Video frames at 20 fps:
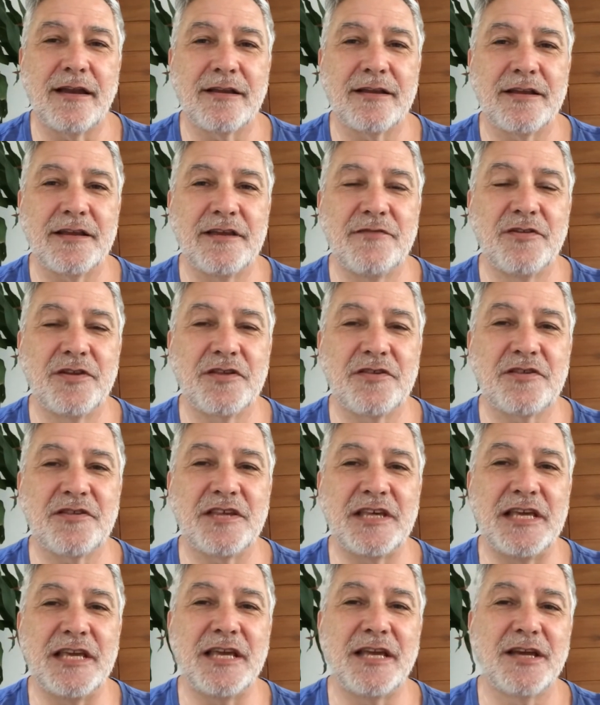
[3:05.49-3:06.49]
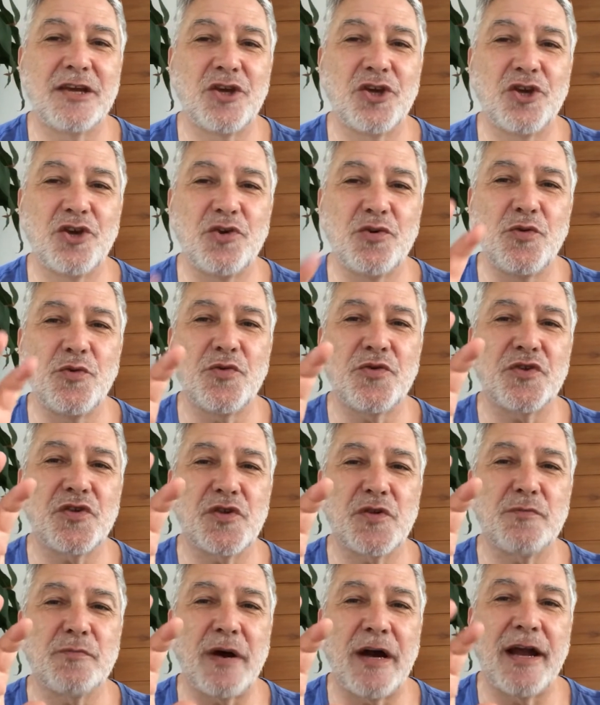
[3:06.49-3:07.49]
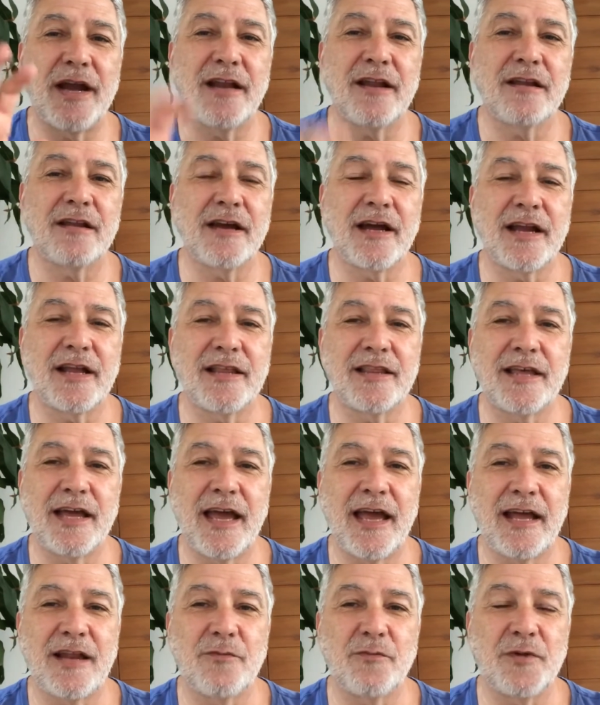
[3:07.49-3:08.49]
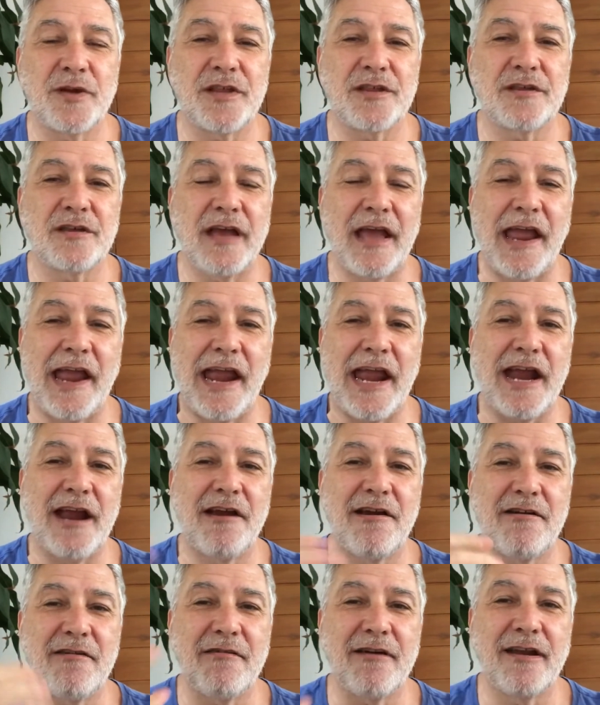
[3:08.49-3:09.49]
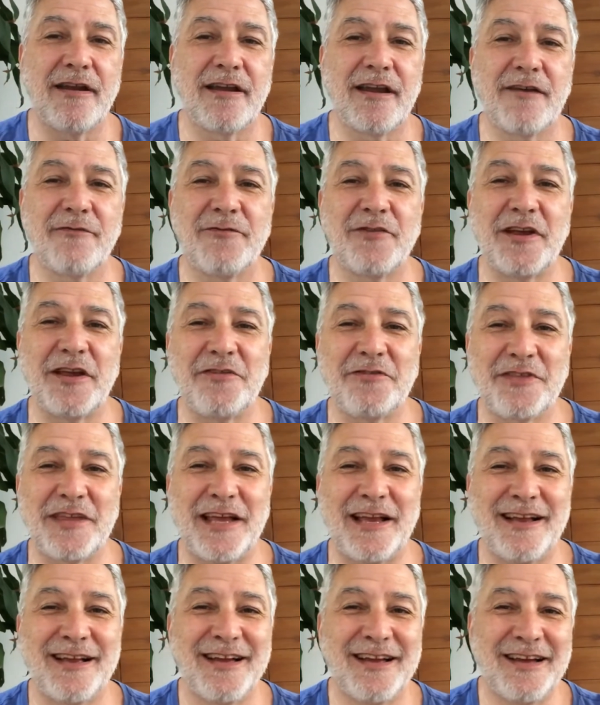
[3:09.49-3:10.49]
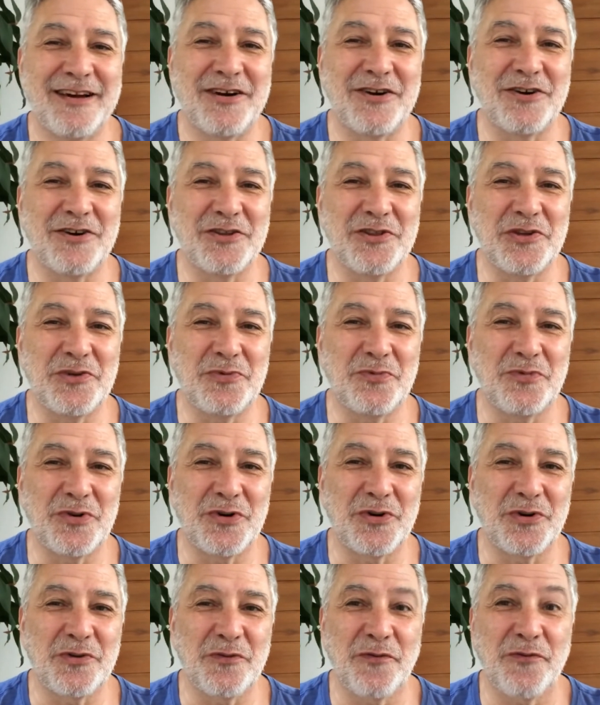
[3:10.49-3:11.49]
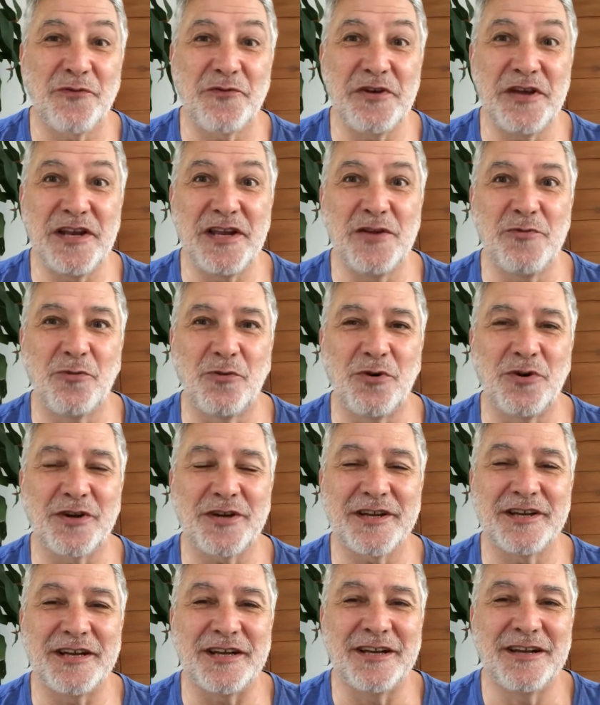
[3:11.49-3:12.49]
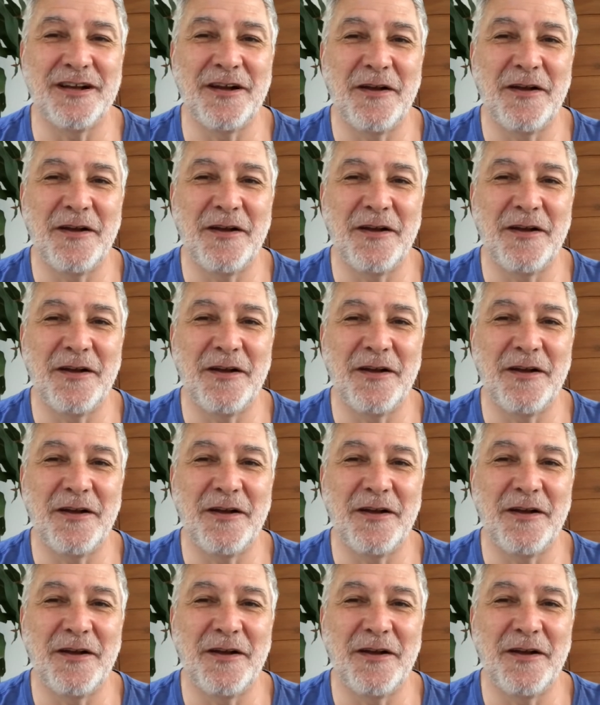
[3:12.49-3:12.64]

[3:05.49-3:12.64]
even seeing a huge spider like that with hair and everything on the wall, freely walking.